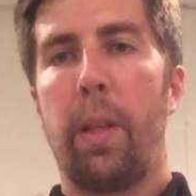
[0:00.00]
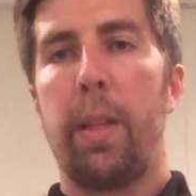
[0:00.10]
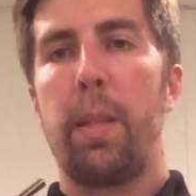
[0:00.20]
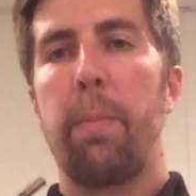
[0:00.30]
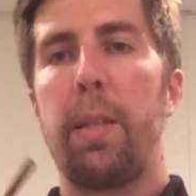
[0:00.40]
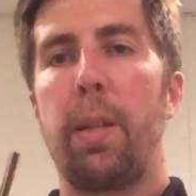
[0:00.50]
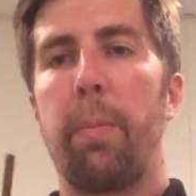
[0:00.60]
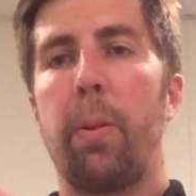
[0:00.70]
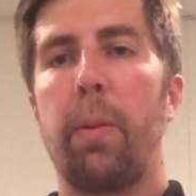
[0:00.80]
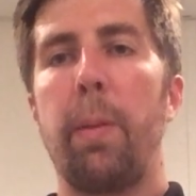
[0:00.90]
That's the basic
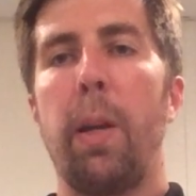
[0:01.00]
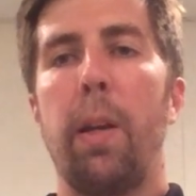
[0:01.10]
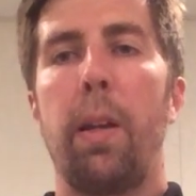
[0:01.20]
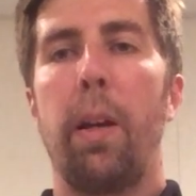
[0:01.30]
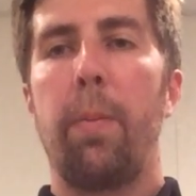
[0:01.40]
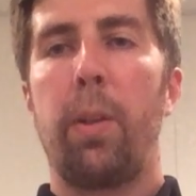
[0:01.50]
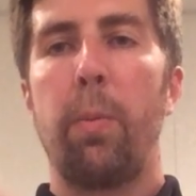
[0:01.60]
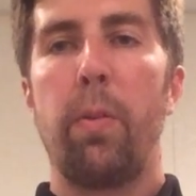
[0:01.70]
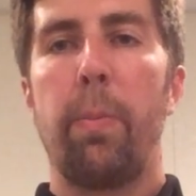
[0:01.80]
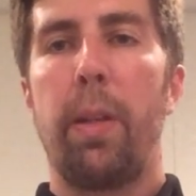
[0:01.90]
bow grip. You
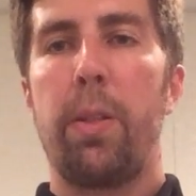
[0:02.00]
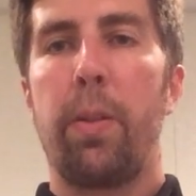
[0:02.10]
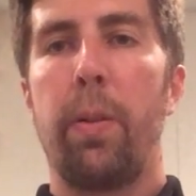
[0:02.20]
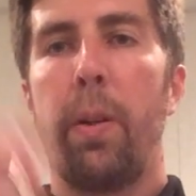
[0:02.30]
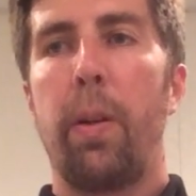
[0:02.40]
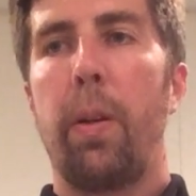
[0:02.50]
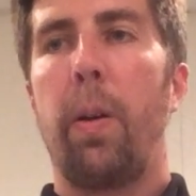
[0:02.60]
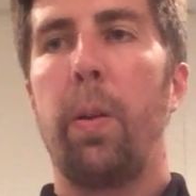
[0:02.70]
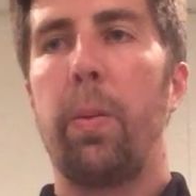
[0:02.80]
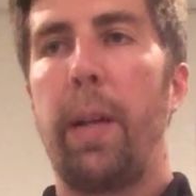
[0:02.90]
can move your pencil
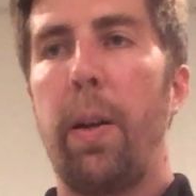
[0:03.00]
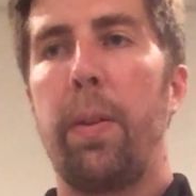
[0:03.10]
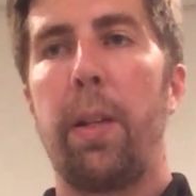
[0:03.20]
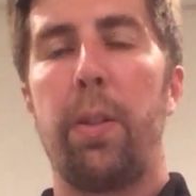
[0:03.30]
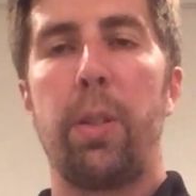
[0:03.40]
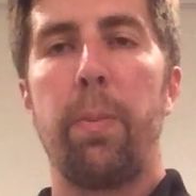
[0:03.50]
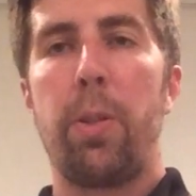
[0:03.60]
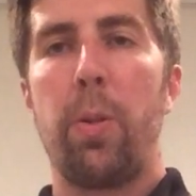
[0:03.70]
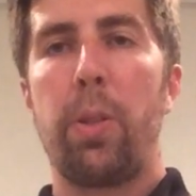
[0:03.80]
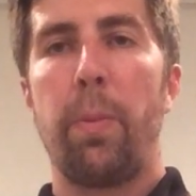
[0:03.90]
all around. I'll show
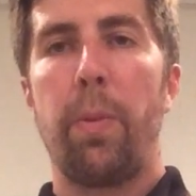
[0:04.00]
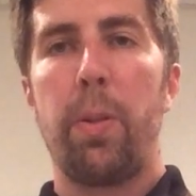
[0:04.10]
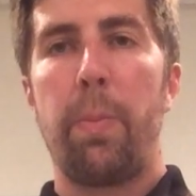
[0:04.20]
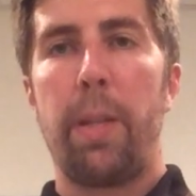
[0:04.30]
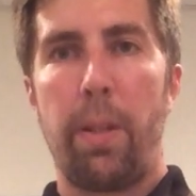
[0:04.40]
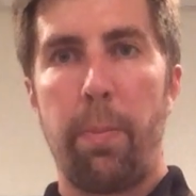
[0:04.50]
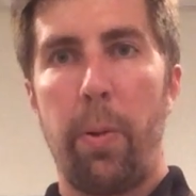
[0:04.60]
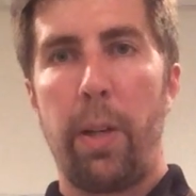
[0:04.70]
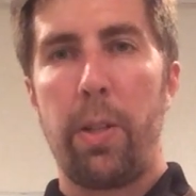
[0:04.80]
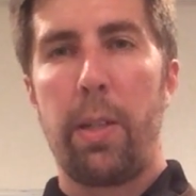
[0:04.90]
some of those basic
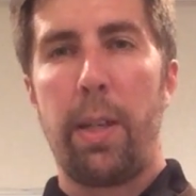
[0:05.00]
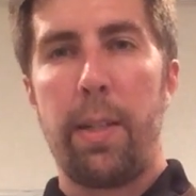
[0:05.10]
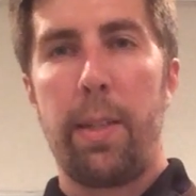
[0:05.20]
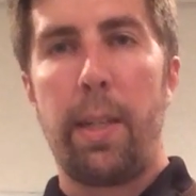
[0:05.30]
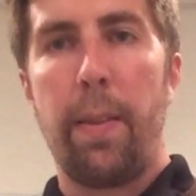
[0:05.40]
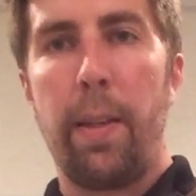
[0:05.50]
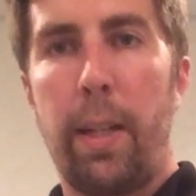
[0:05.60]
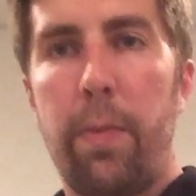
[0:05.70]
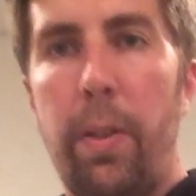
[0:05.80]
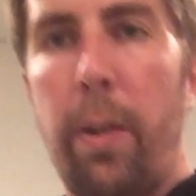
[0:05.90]
bow exercises in the
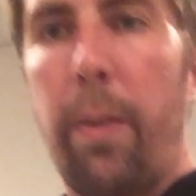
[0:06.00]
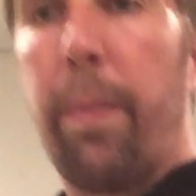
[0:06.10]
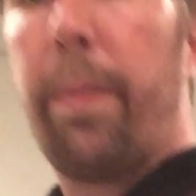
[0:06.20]
next video.